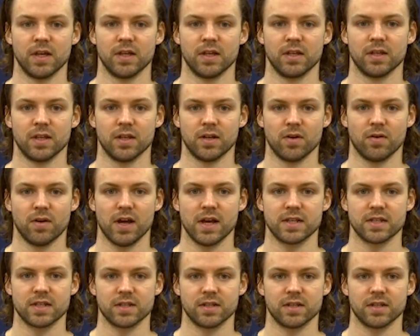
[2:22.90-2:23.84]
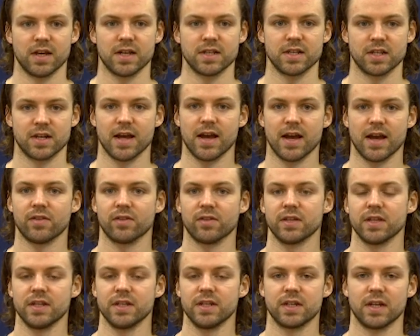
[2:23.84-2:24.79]
you know, as an
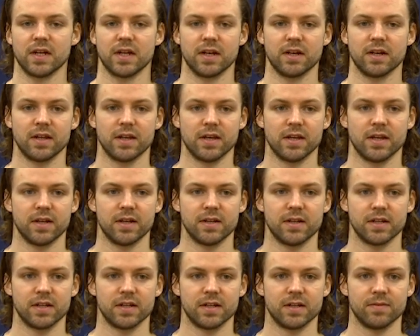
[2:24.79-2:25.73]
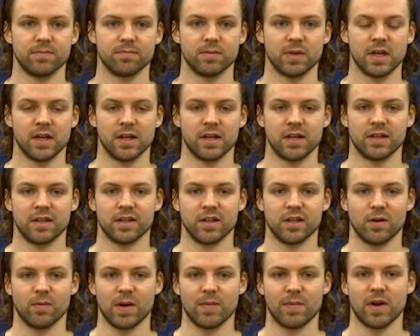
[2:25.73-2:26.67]
athlete and
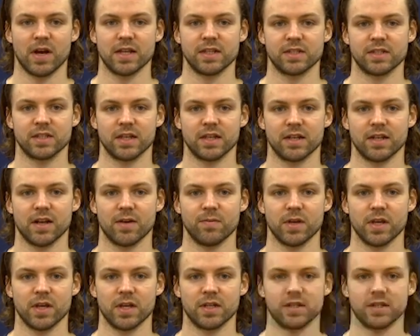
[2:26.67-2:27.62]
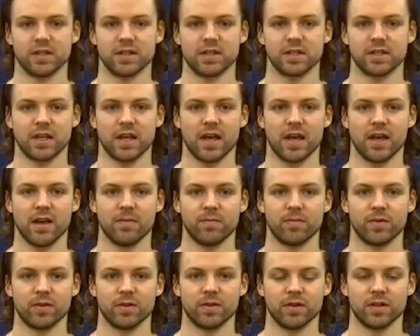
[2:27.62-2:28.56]
you know, my mindset coming into this camp.
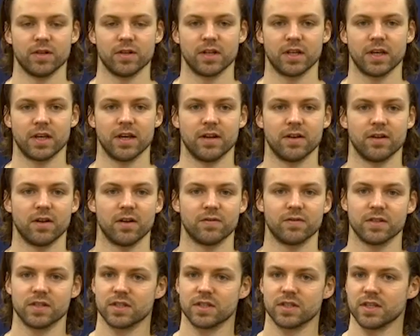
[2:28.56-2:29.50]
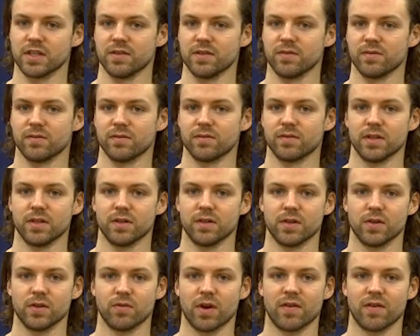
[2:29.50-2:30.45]
Again, obviously, you know,
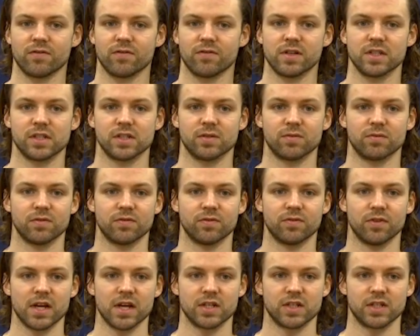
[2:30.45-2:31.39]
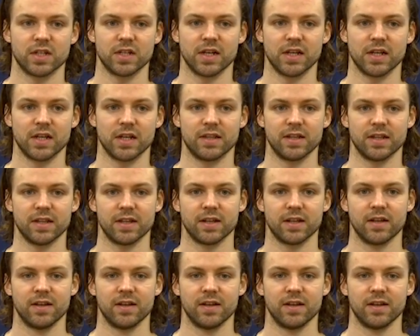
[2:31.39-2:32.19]
you referenced the reflection. I think